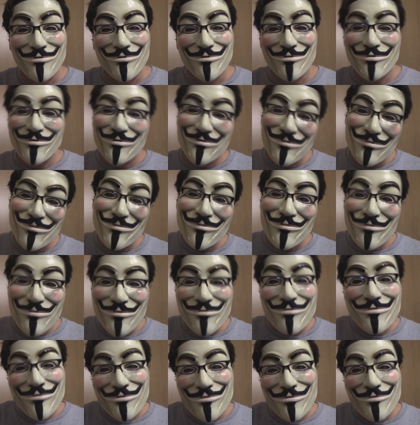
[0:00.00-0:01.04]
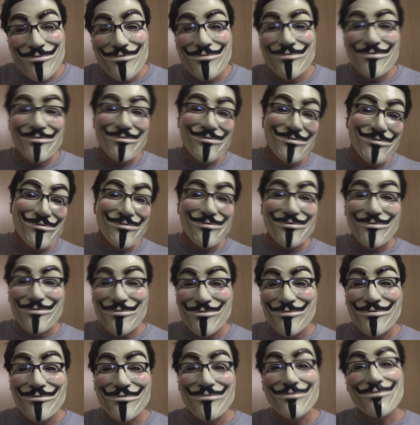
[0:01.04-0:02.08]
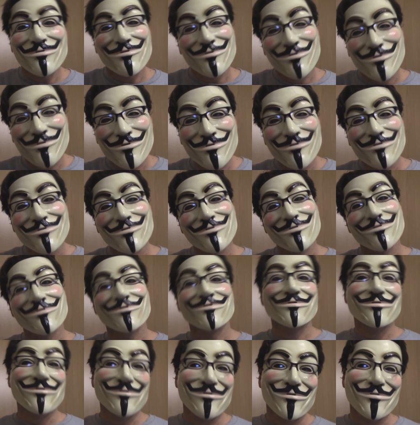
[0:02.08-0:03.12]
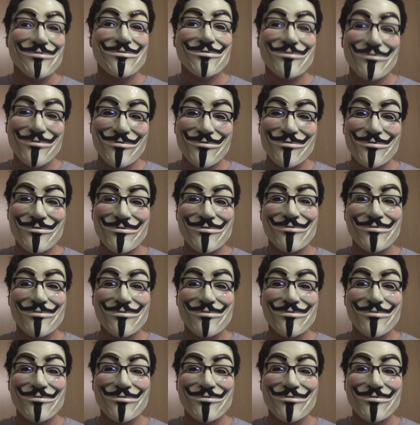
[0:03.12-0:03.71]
They're chipping away bit by bit, mention it here, mention it there.